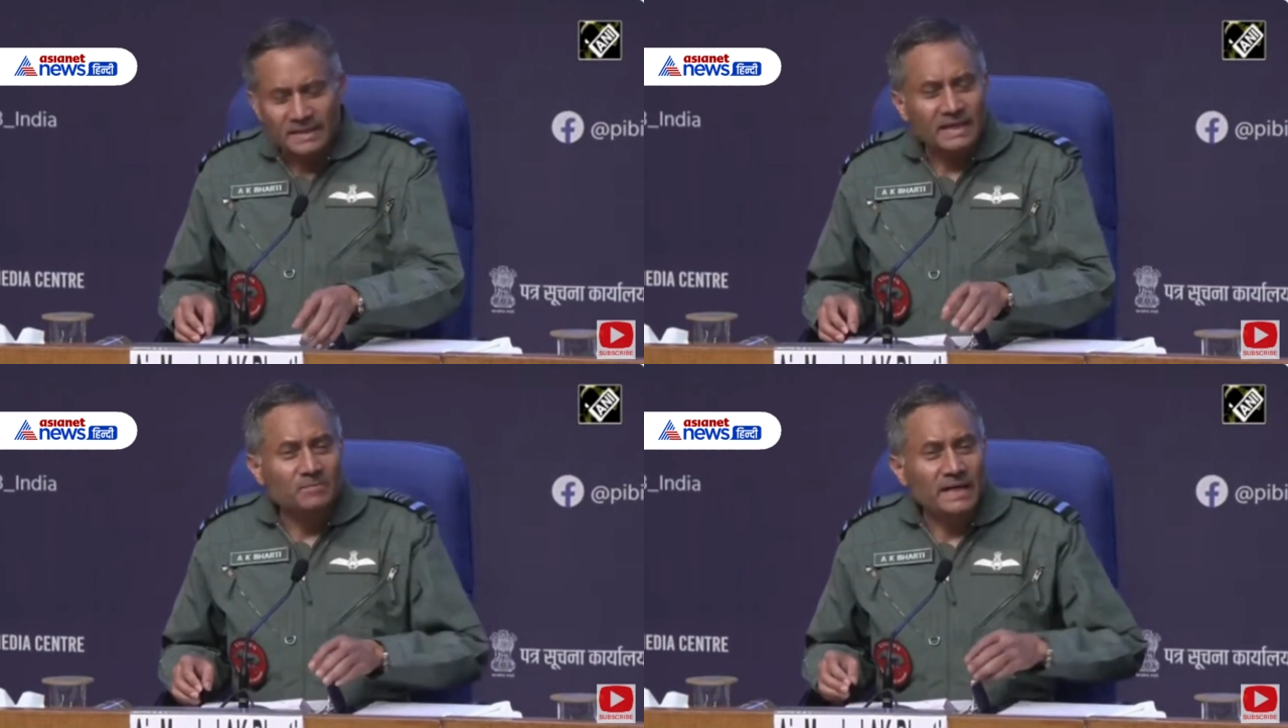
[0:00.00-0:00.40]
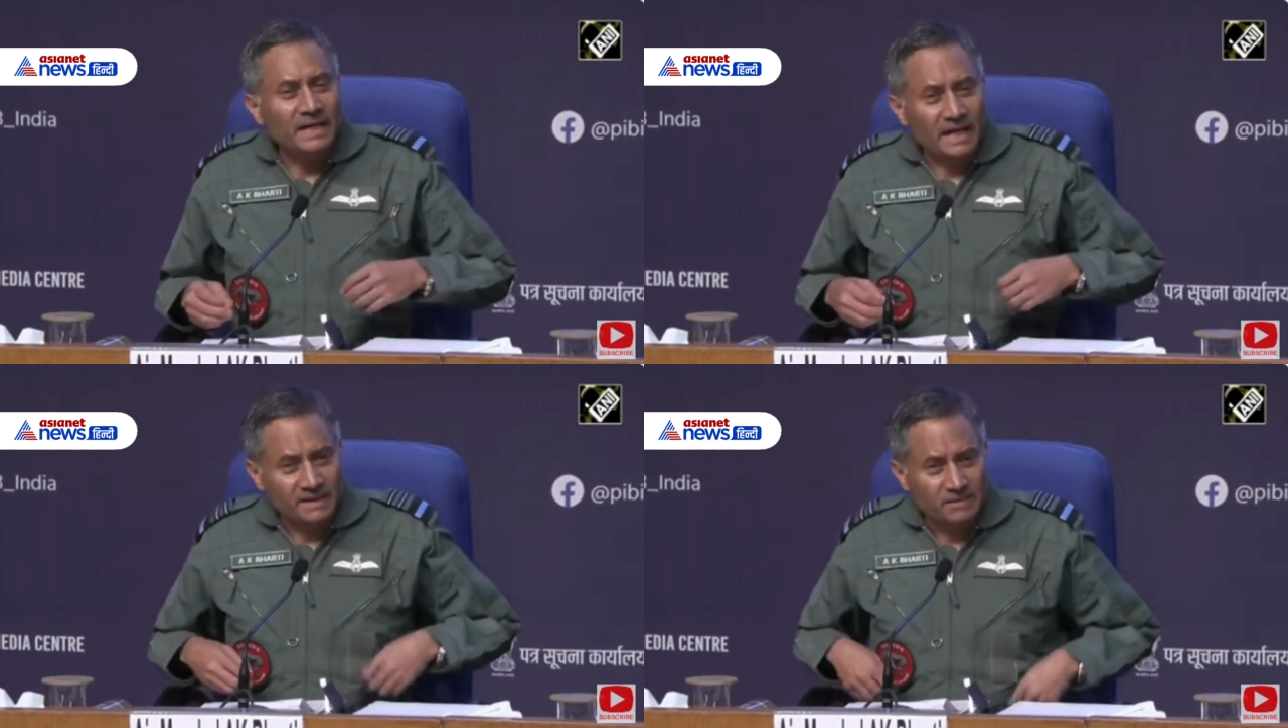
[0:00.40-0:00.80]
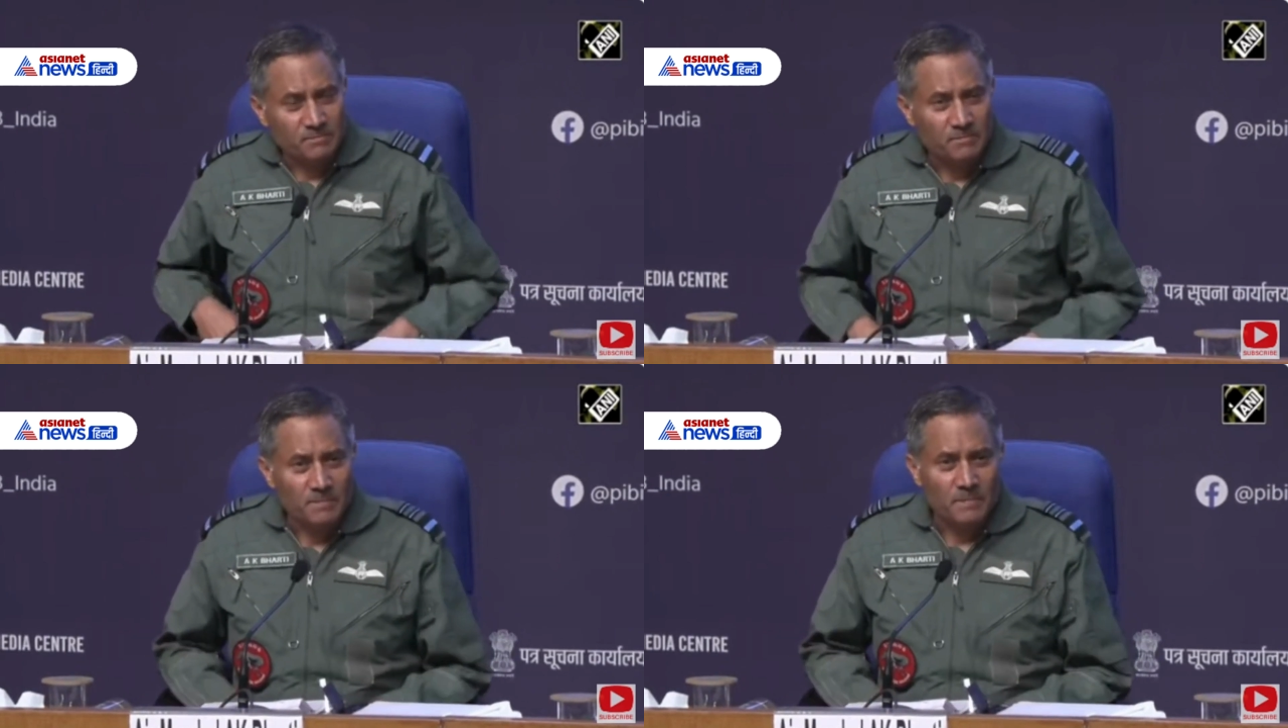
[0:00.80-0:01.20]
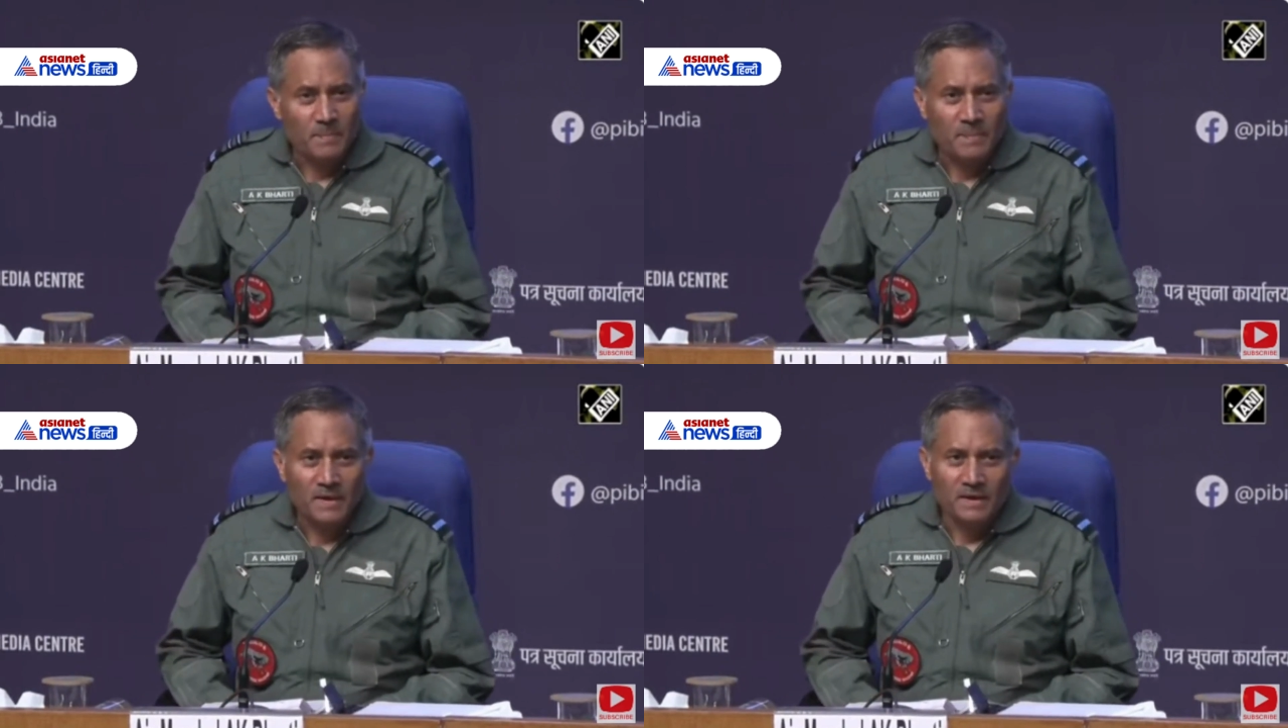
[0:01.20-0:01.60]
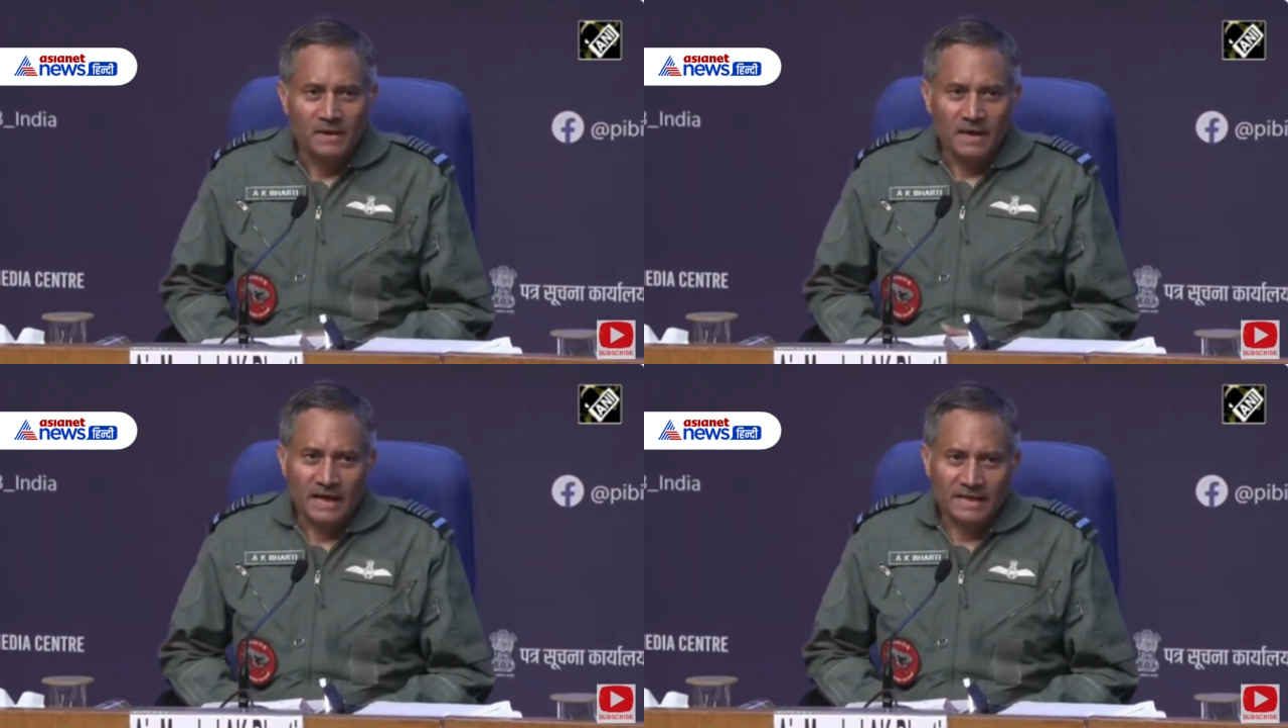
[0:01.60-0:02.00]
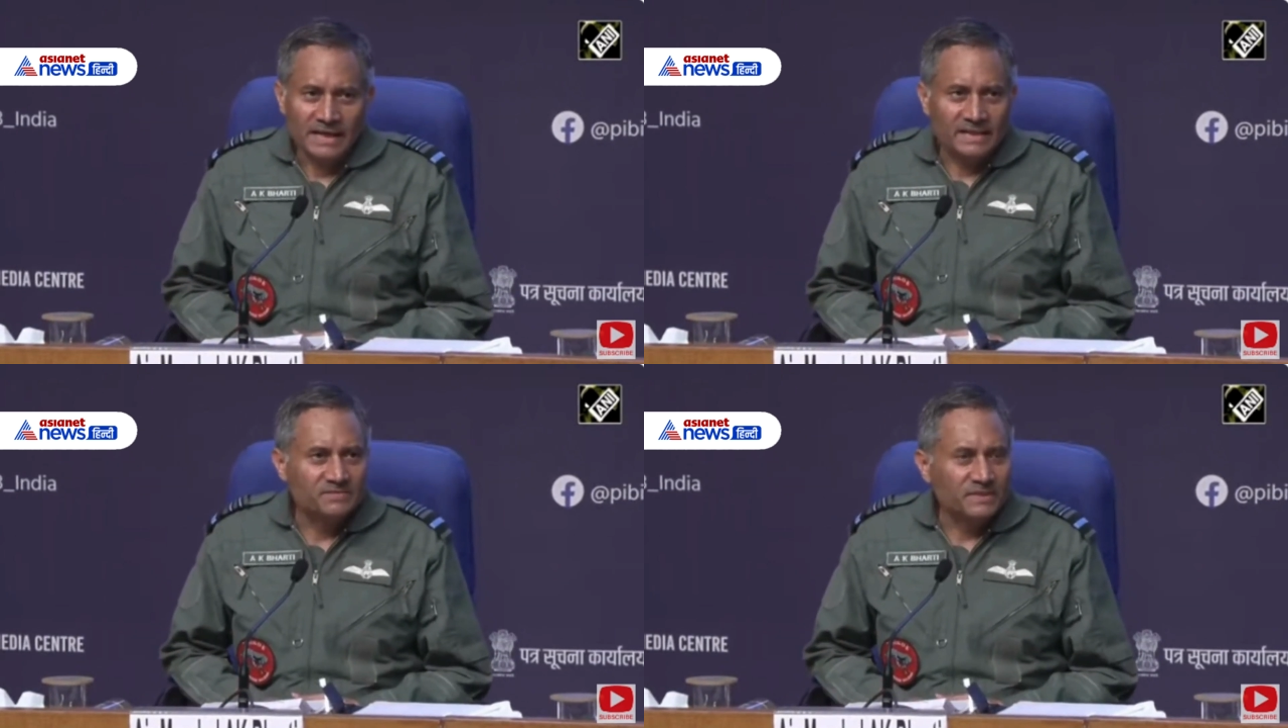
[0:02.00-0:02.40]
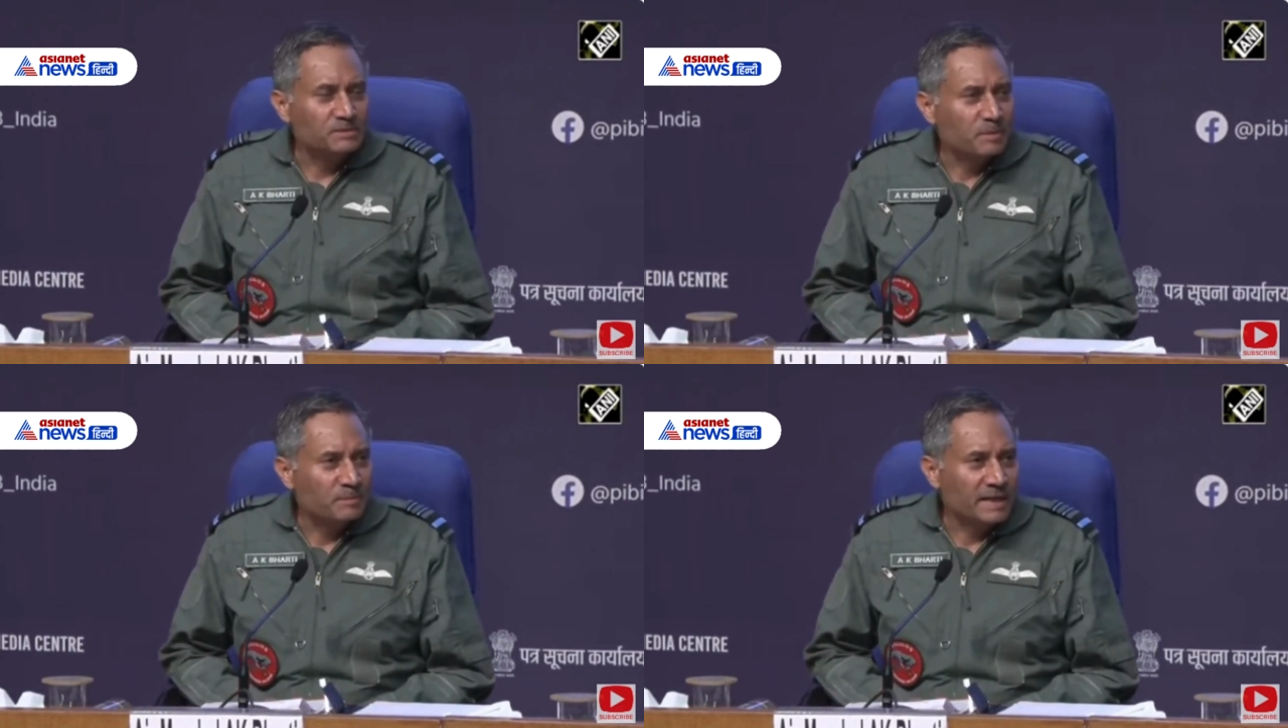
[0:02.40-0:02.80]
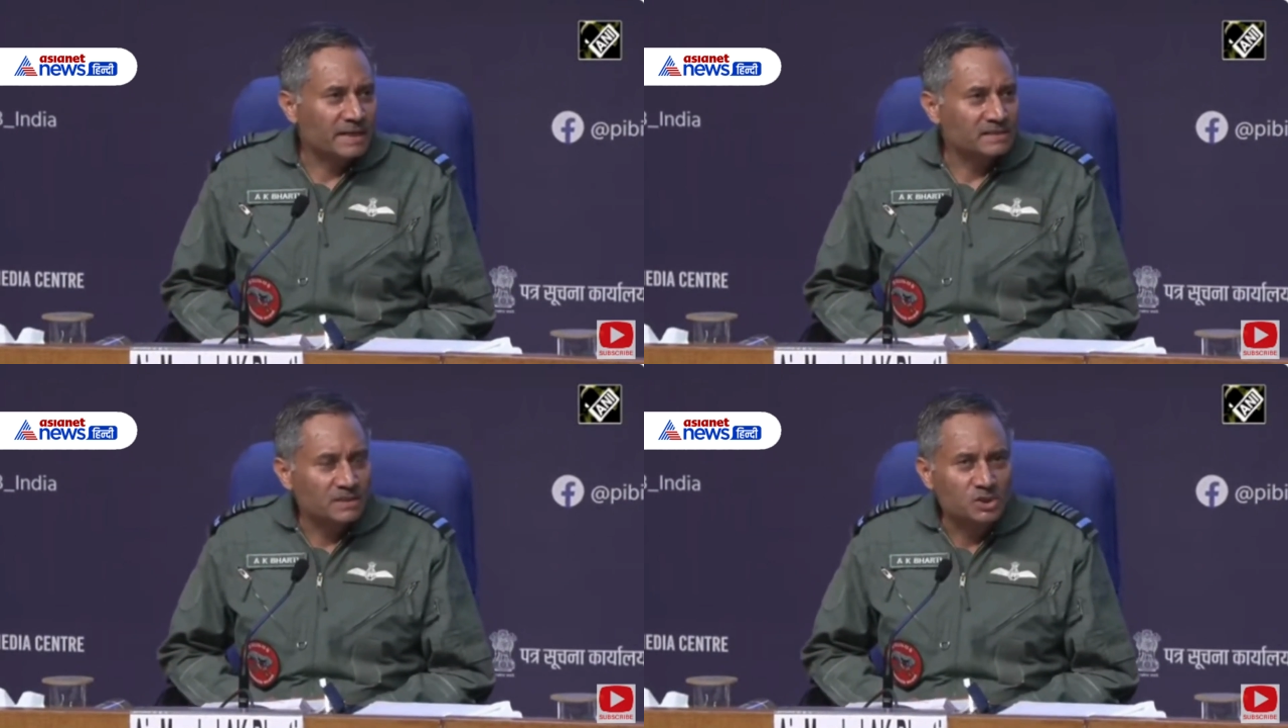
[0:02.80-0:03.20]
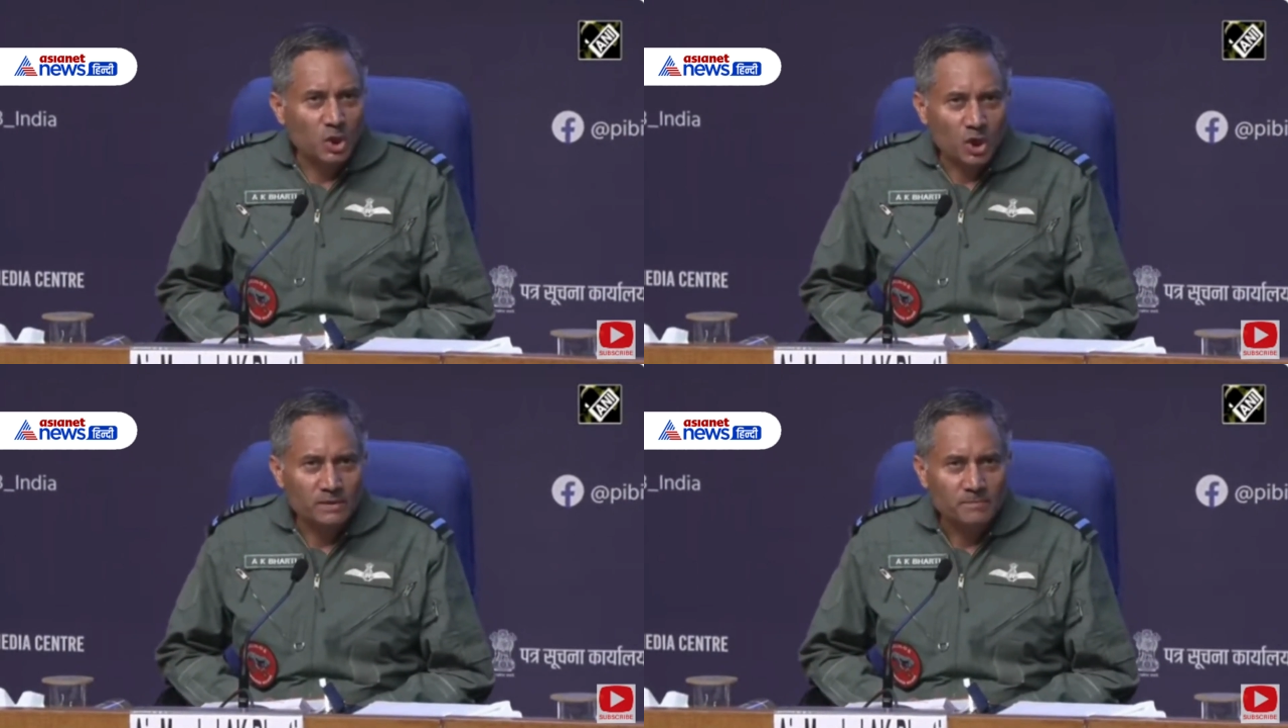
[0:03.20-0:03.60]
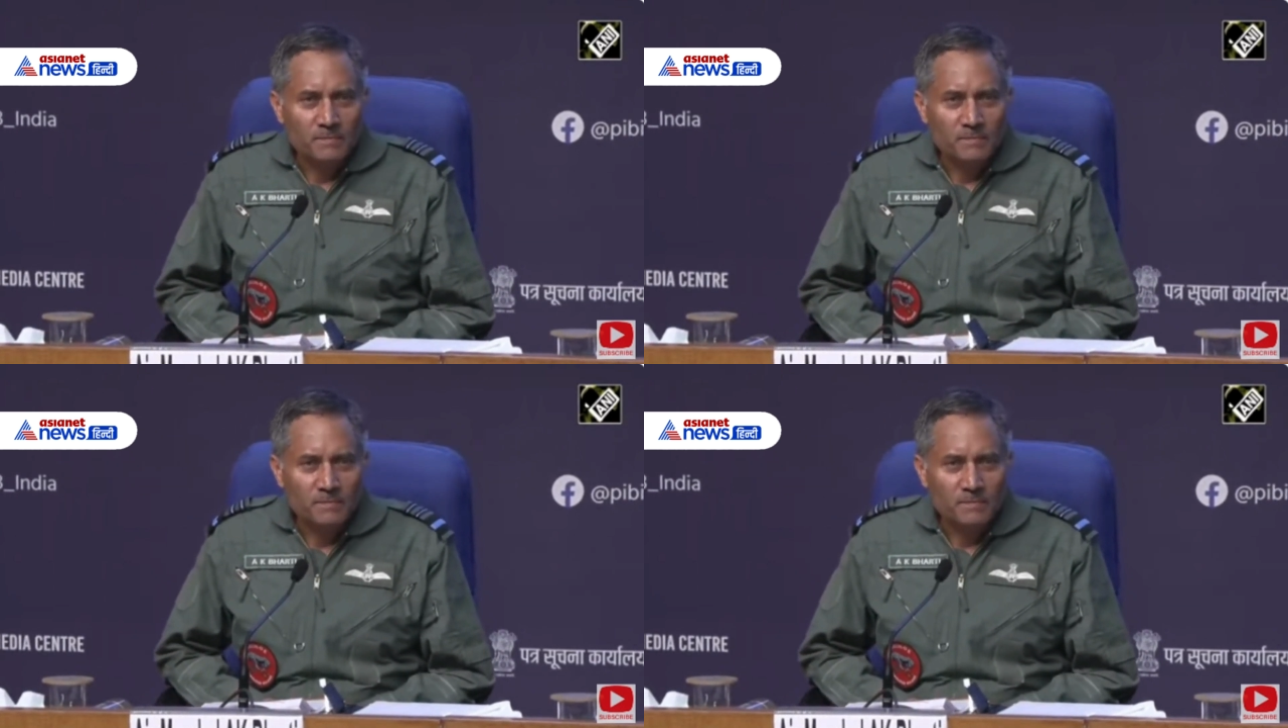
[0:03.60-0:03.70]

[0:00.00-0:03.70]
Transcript: till midnight. Our air defense preparedness ensured